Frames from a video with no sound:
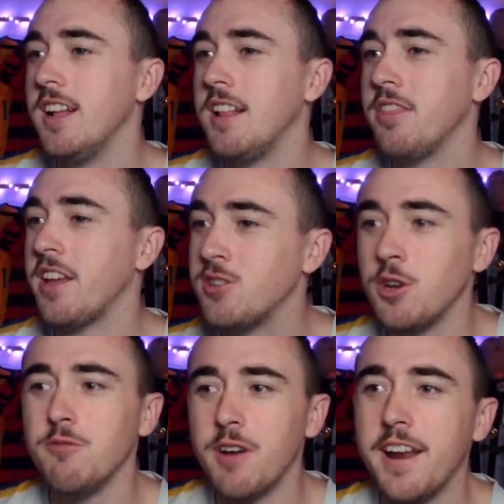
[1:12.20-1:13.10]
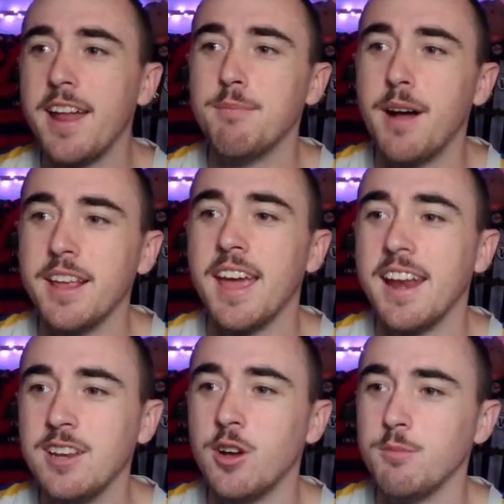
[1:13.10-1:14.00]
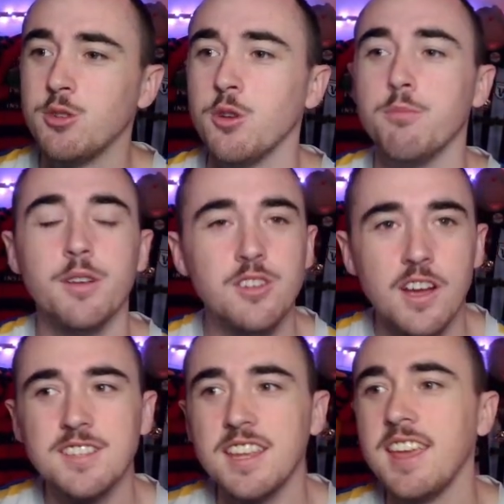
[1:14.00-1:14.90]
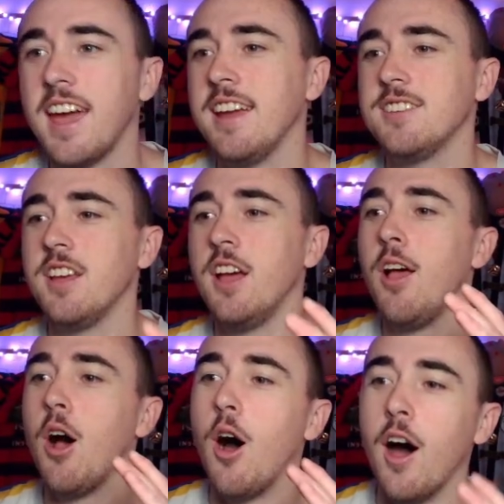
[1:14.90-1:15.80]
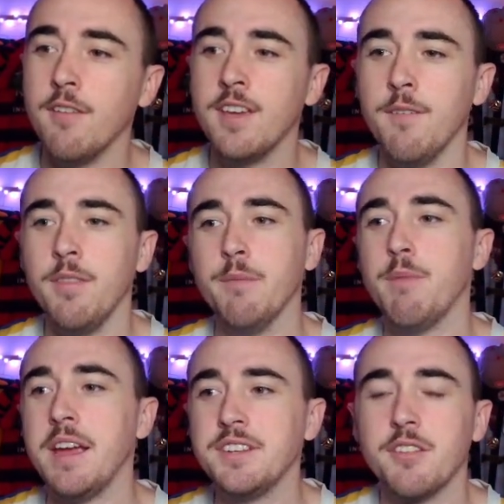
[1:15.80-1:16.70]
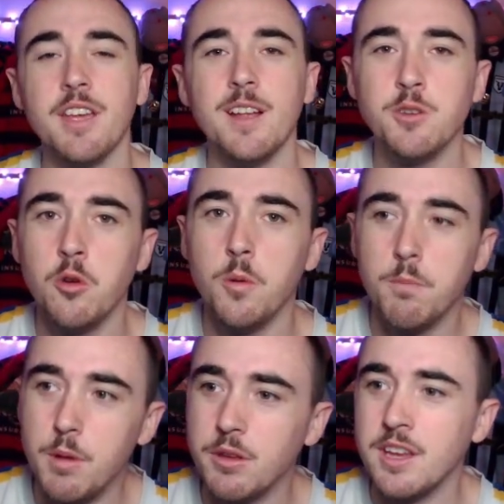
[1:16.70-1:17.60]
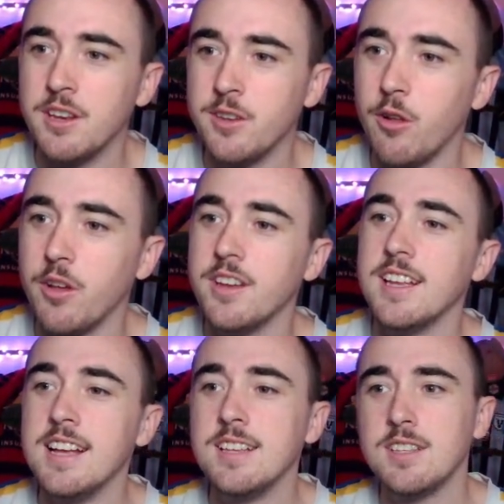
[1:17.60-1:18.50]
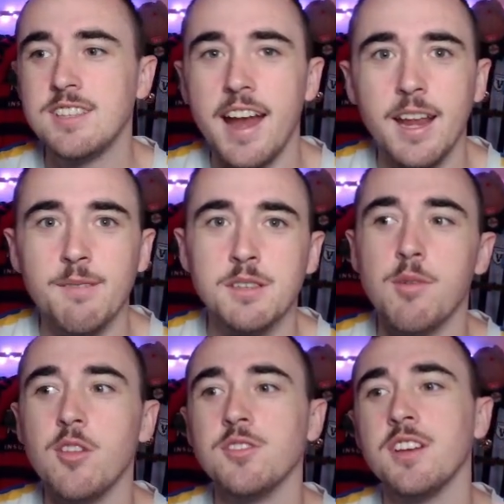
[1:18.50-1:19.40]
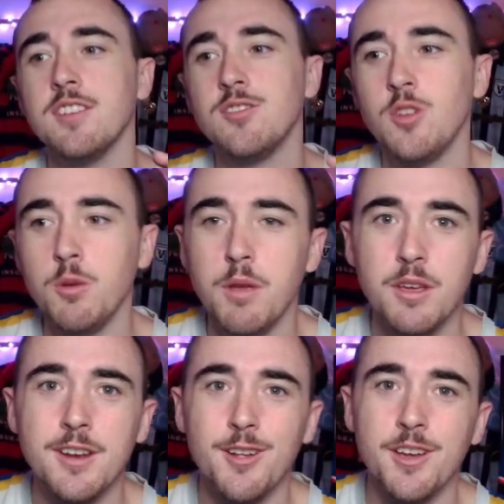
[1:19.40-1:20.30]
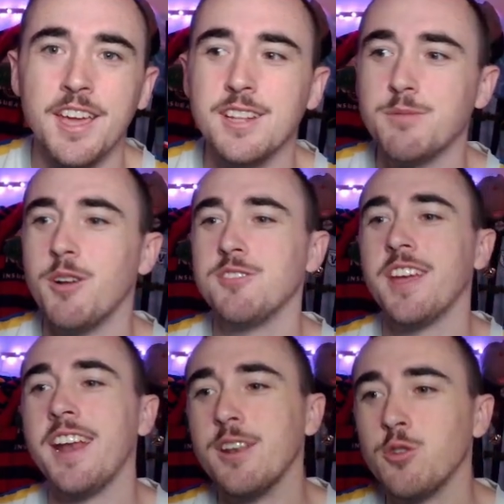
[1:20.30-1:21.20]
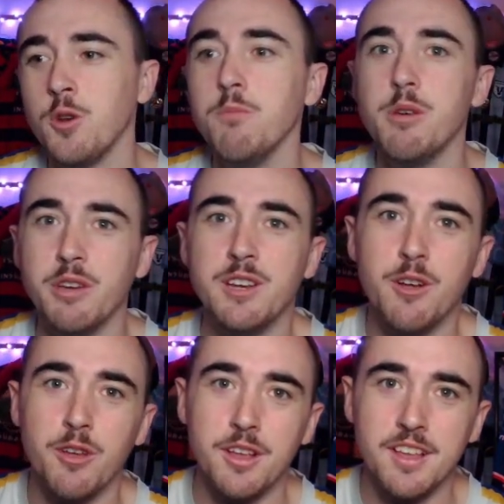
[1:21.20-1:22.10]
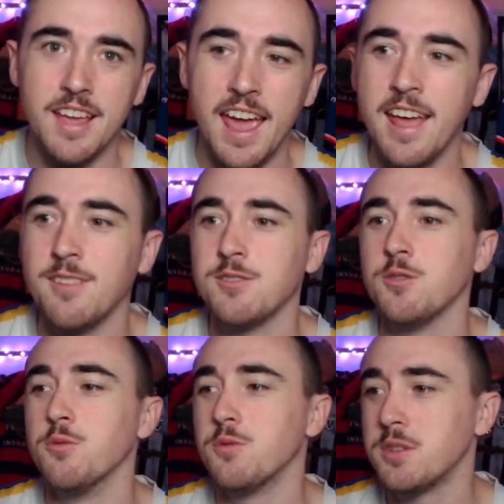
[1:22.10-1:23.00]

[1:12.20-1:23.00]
they shouldn't run out of money anytime soon, but just in case, I've given them basically a $2 billion stadium sponsor, $2 billion kit sponsor, and $2 billion council